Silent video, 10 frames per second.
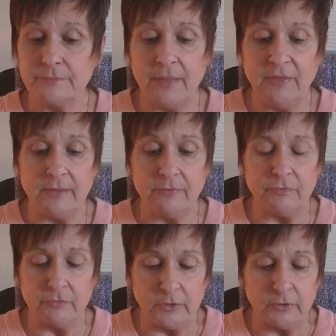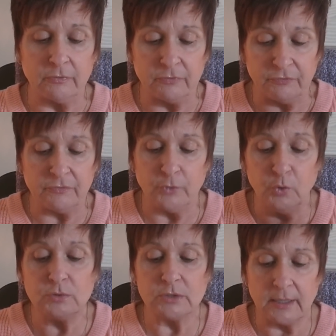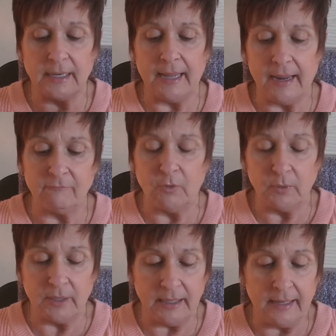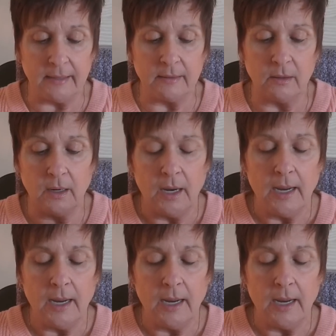I think who's going to get voted in